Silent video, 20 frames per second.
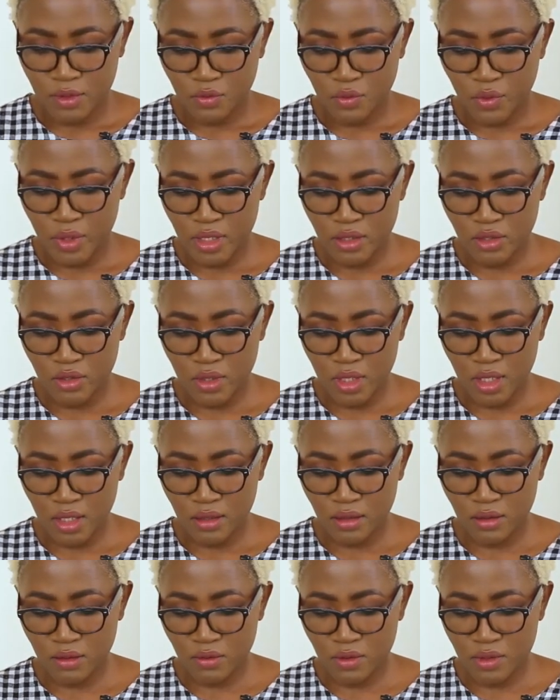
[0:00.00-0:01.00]
Where do you
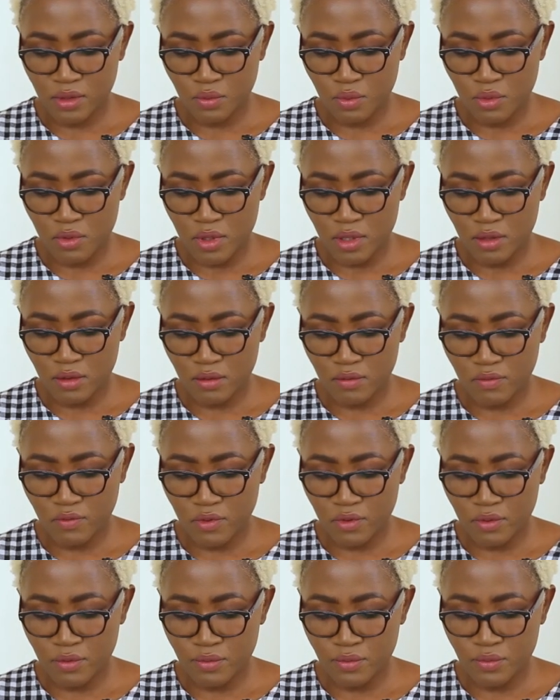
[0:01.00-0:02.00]
get your inspiration
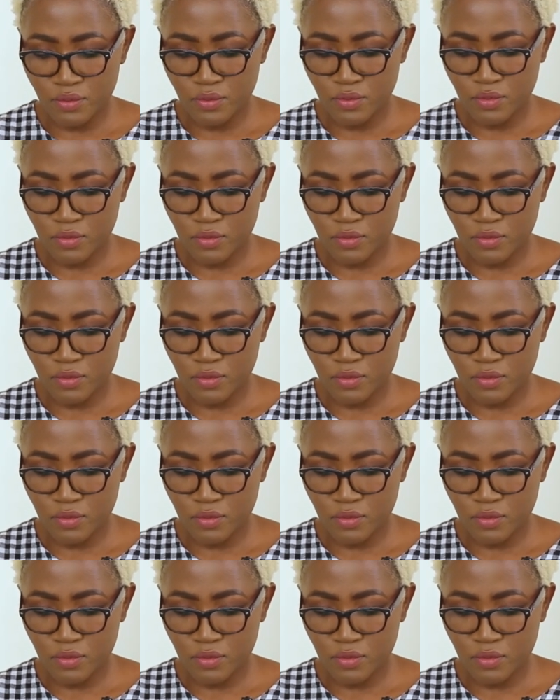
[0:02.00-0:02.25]
from?